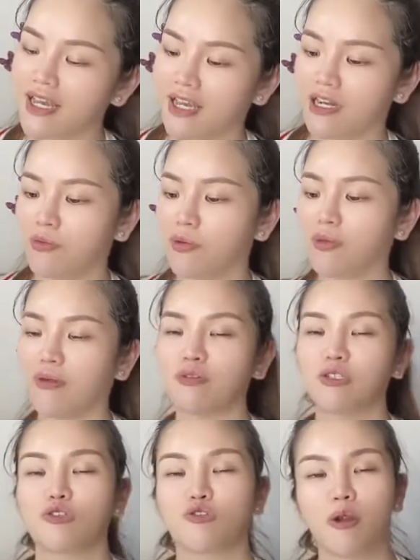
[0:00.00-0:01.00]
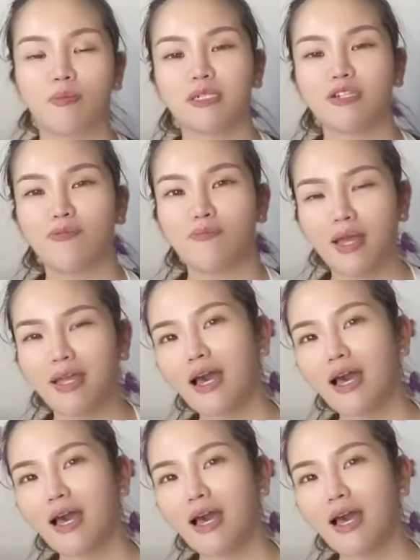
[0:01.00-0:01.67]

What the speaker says: and I'll probably have to subscribe myself back